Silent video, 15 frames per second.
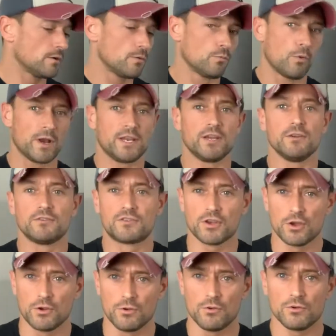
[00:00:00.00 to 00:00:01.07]
when you
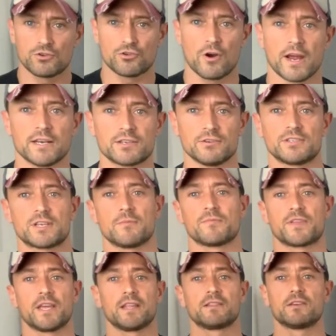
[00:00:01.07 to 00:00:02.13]
do try and do
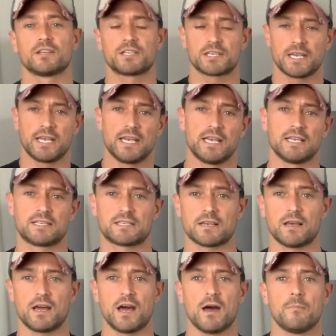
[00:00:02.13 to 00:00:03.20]
something that is
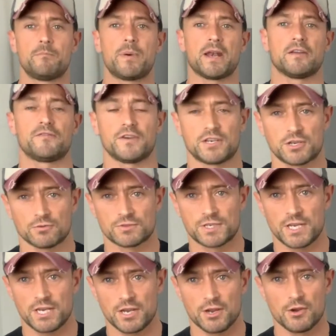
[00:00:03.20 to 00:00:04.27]
beneficial
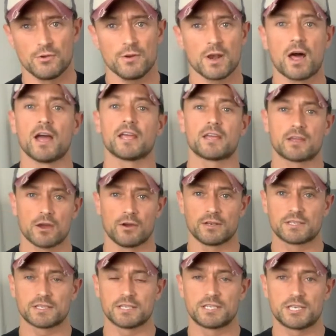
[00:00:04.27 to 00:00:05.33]
to you, like going
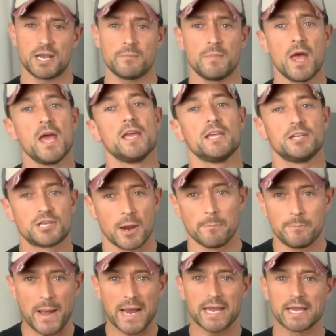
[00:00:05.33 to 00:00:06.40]
to the gym, you
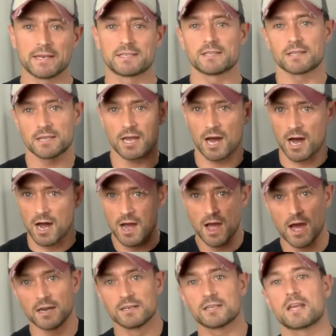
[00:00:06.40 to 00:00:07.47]
jump back into the car
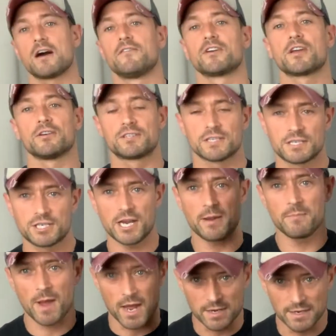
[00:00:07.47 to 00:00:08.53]
undercover, go to the
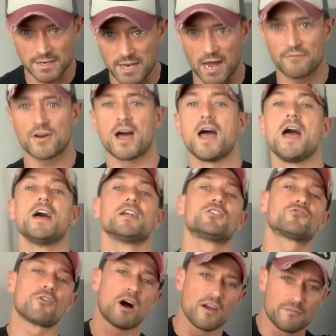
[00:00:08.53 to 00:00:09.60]
gym undercover,
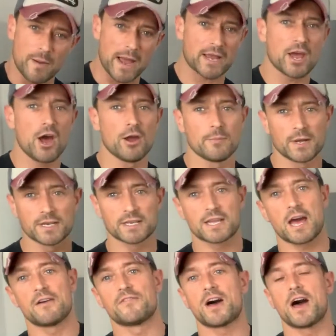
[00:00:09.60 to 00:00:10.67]
drive back home
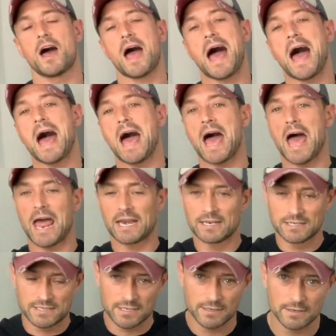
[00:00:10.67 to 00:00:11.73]
undercover,
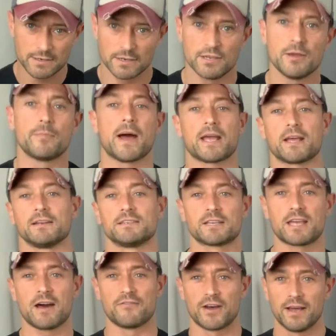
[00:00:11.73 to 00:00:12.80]
and you're back
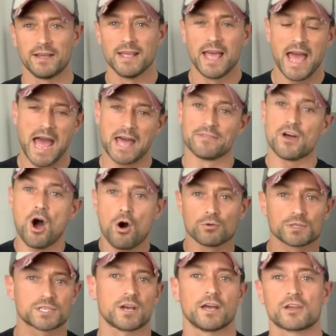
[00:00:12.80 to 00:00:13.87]
undercover, and the whole
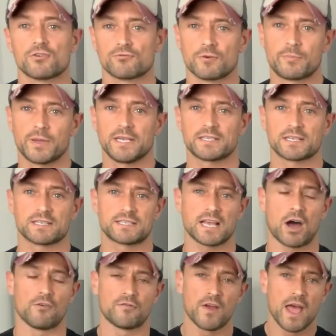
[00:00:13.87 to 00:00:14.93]
cycle repeats
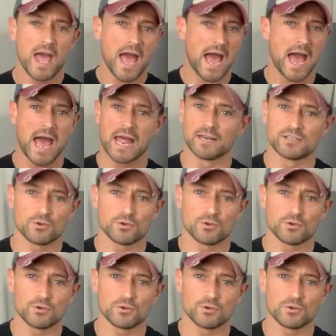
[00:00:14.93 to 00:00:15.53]
itself. And